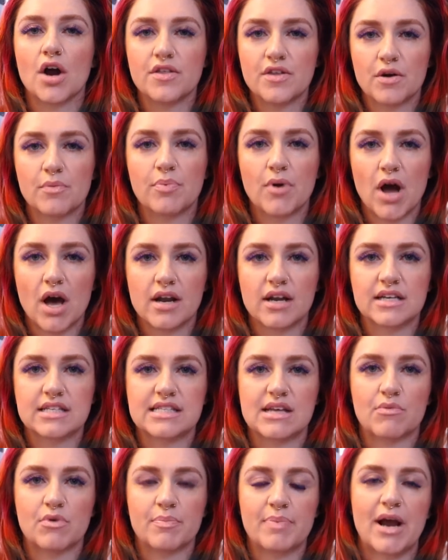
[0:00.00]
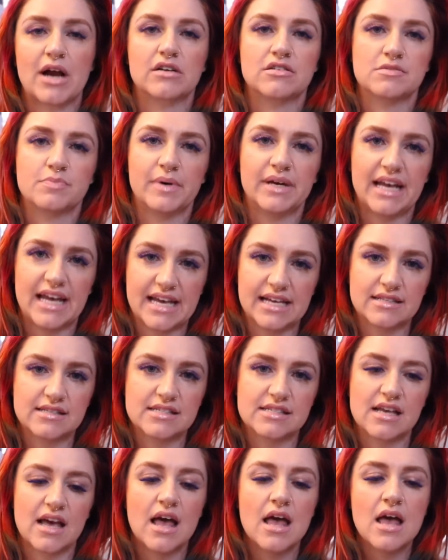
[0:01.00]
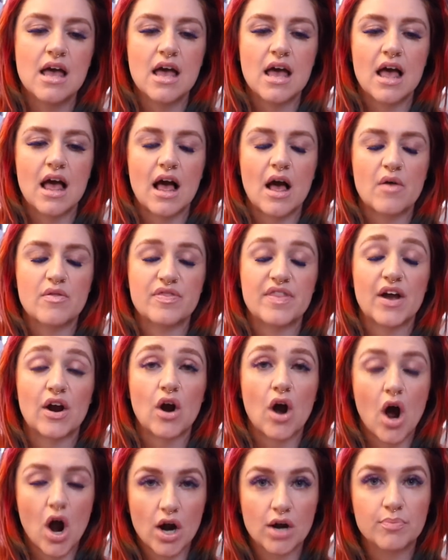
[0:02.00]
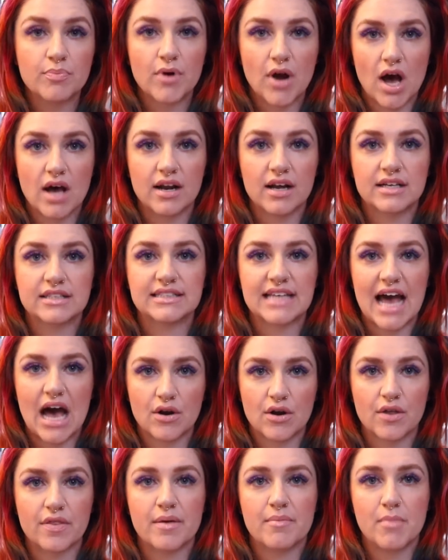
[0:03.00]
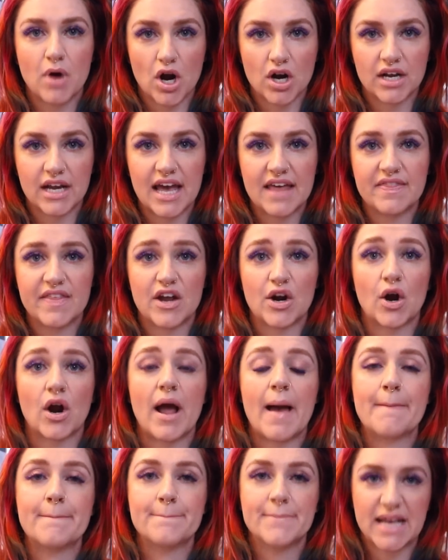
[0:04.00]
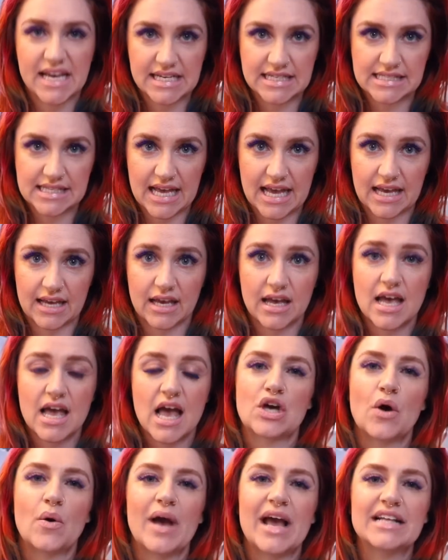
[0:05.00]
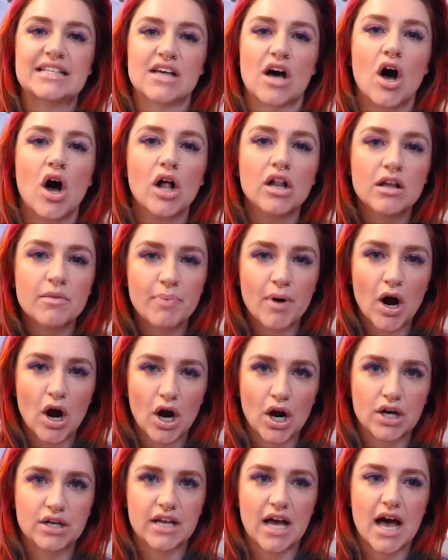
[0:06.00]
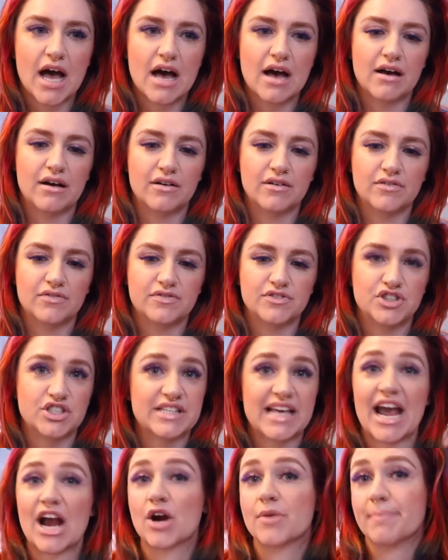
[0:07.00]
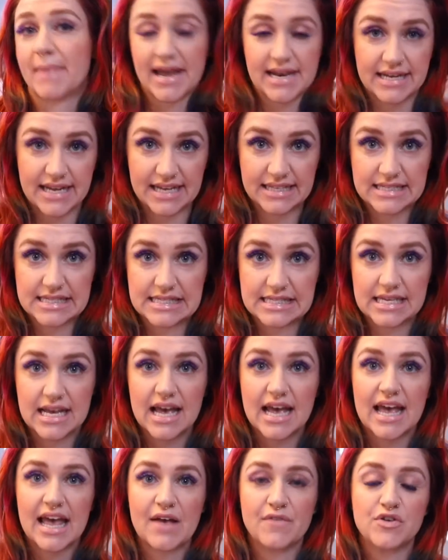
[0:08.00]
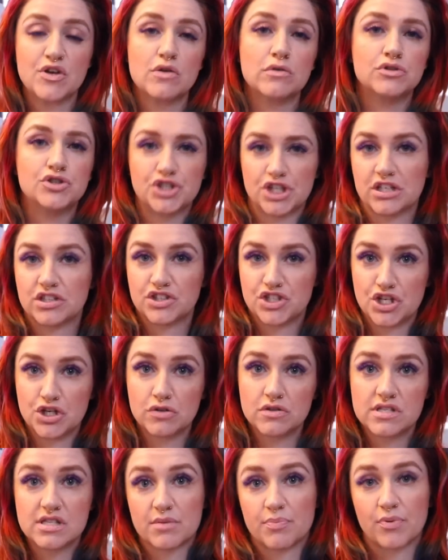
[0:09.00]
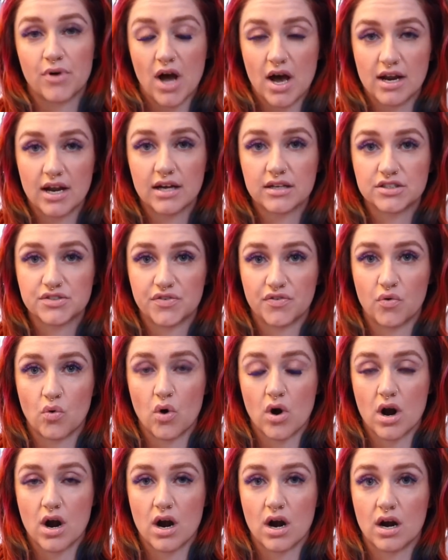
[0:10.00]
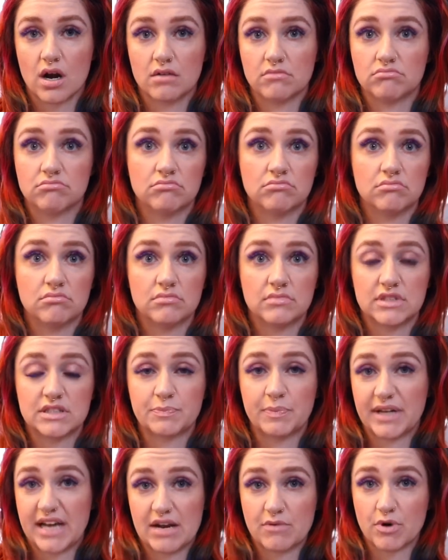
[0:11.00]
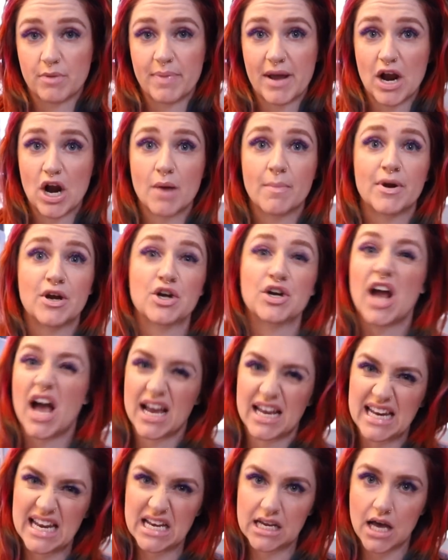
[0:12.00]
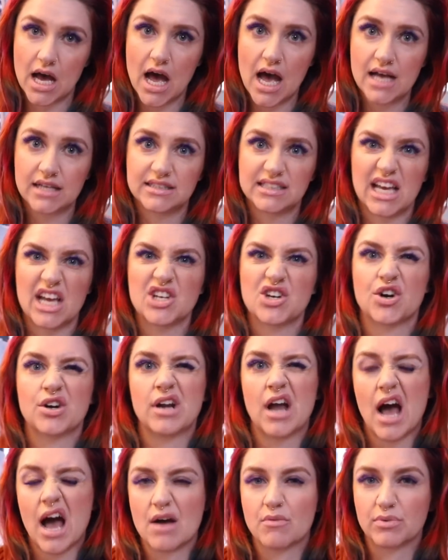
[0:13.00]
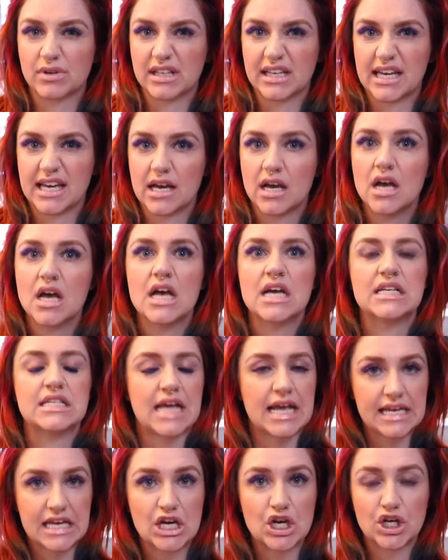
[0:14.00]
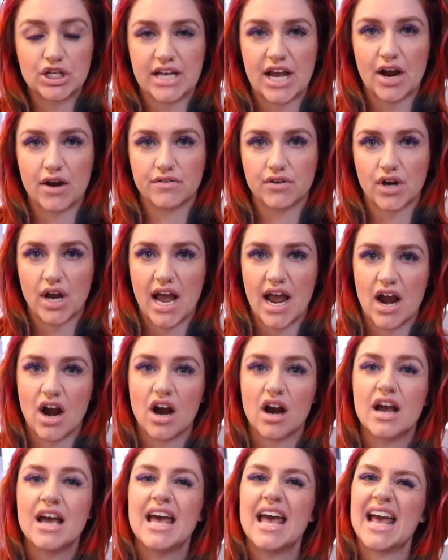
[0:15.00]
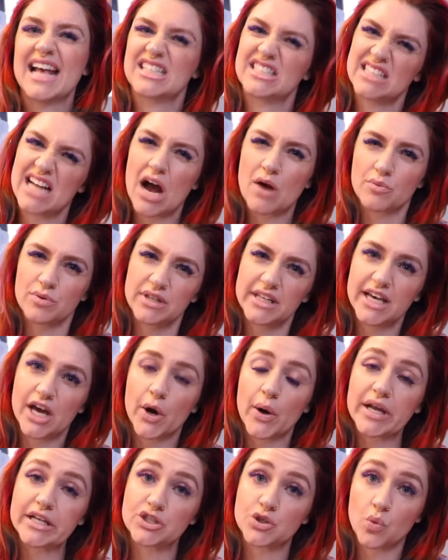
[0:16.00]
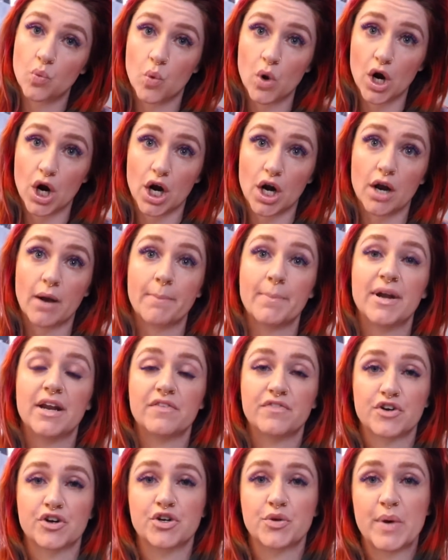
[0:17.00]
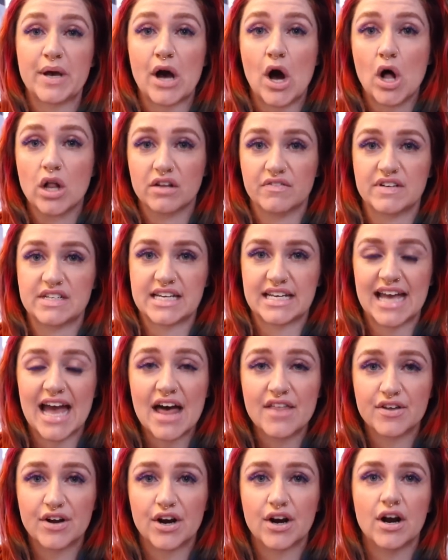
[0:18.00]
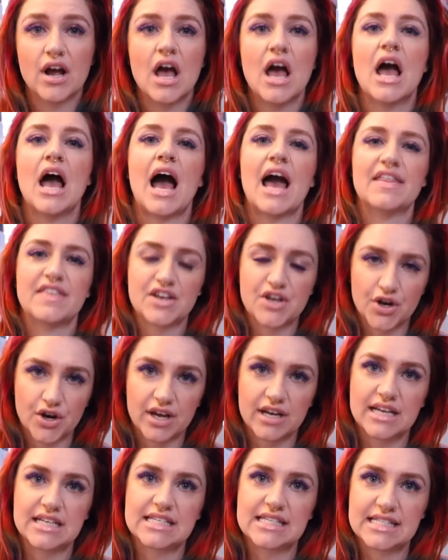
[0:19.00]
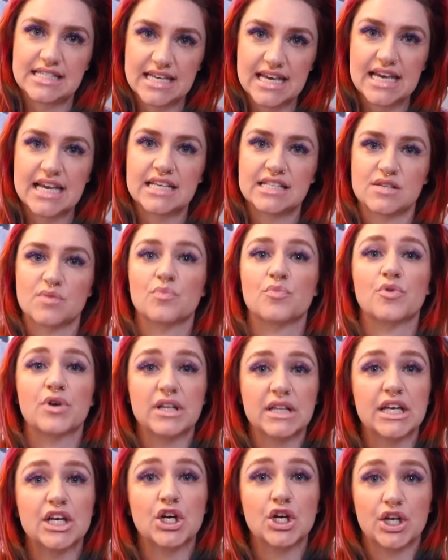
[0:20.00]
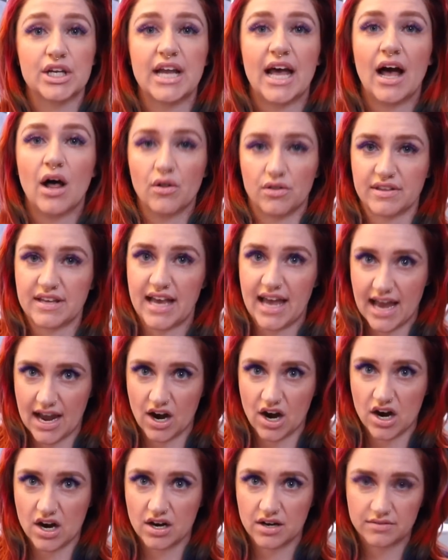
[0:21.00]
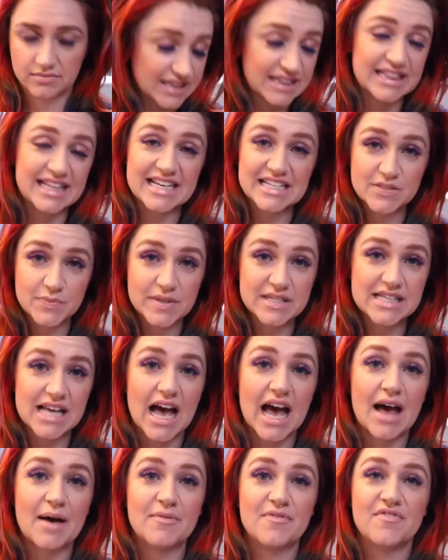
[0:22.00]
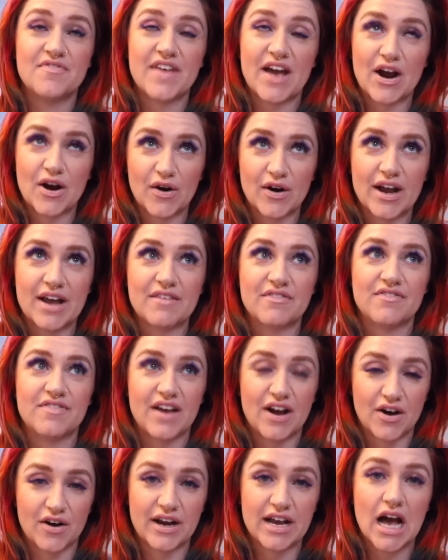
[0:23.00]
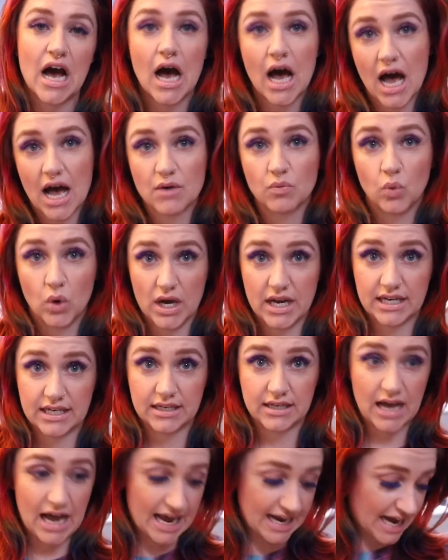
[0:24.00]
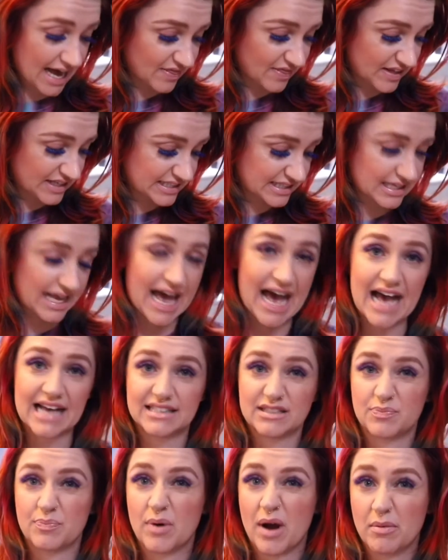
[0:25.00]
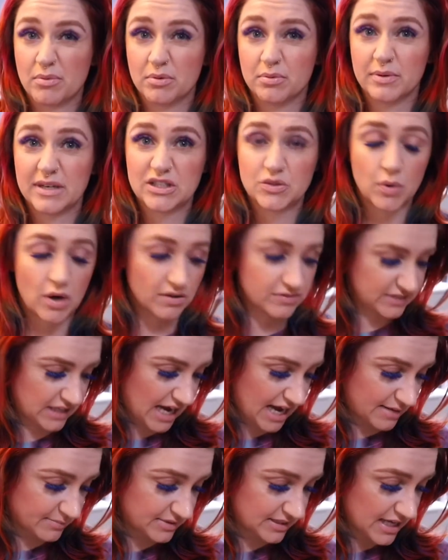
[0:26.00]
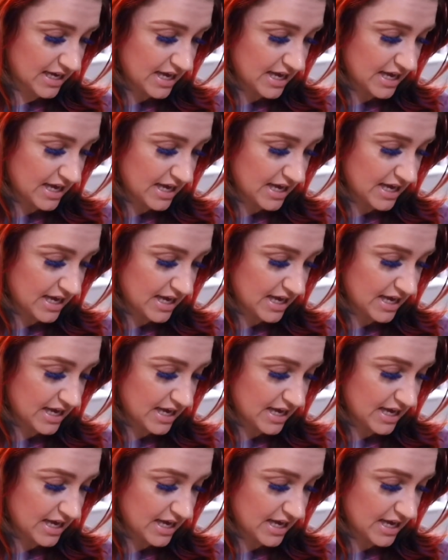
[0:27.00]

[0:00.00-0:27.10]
there products that repair split ends? There are products out on the market that are amazing. So it's all a part of just hair maintenance. If you just use the product for split end repair, but you're not getting cuts and you're not really taking good care of your hair, it's not really going to work. But if you're doing all of it together, I think you're gonna see some really good healthy hair. This was a very, very hot one. I got this asked probably 12 times.